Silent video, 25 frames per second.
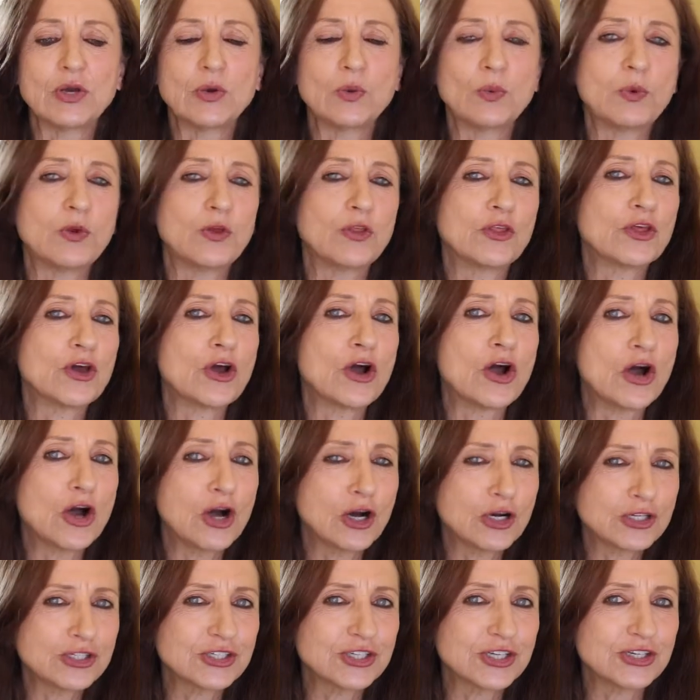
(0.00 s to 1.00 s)
with
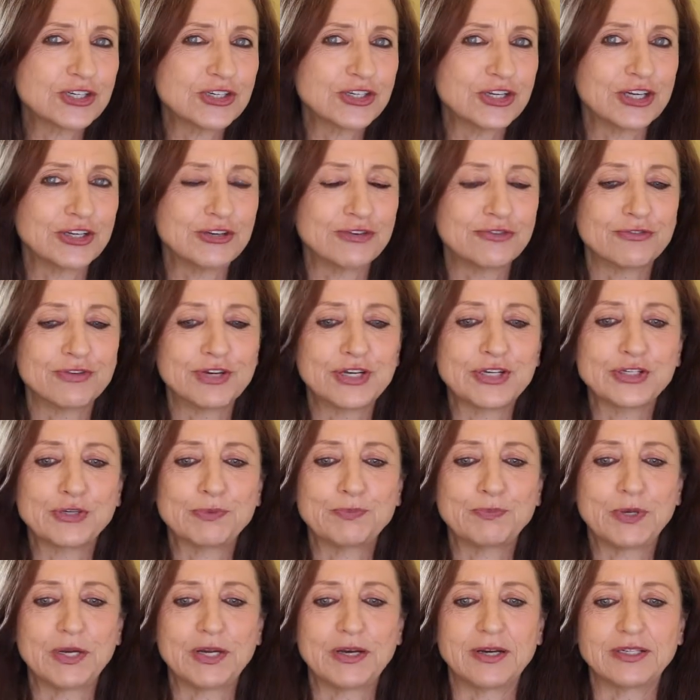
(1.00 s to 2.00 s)

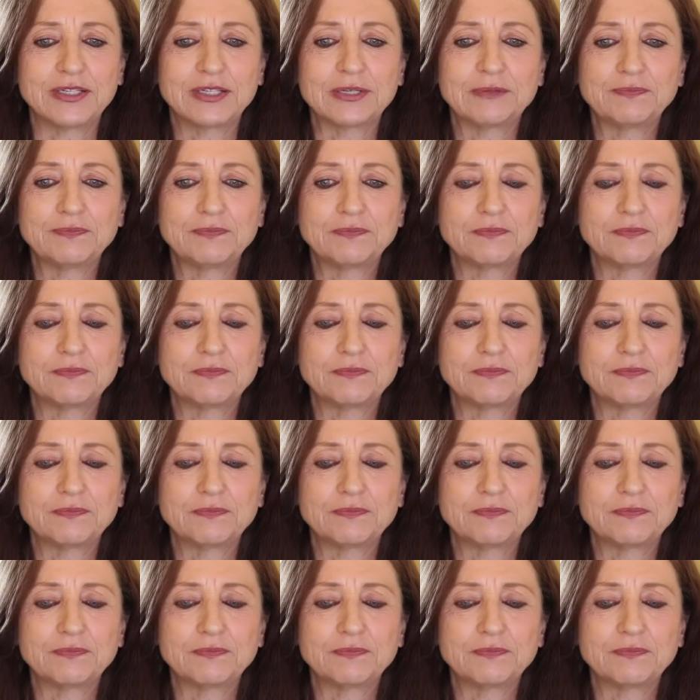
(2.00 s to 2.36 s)
oxygen-rich blood,